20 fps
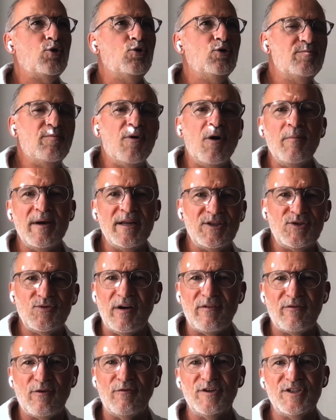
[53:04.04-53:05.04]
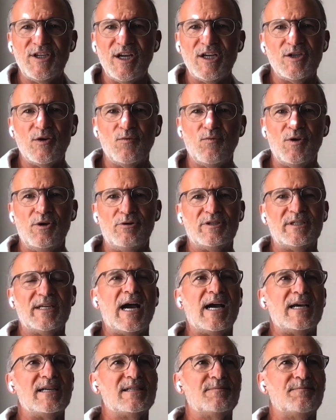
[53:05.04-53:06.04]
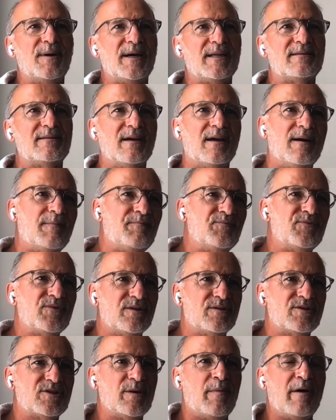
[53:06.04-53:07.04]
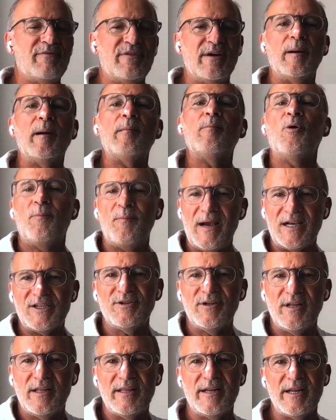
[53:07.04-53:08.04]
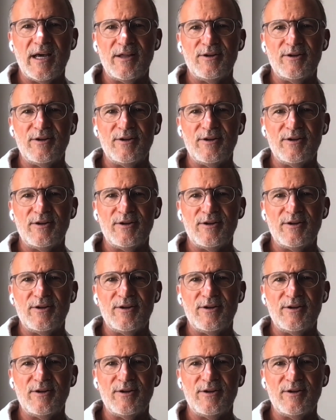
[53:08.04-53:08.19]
a, good moment to have conversation with those guys but um, some of them are more passionate than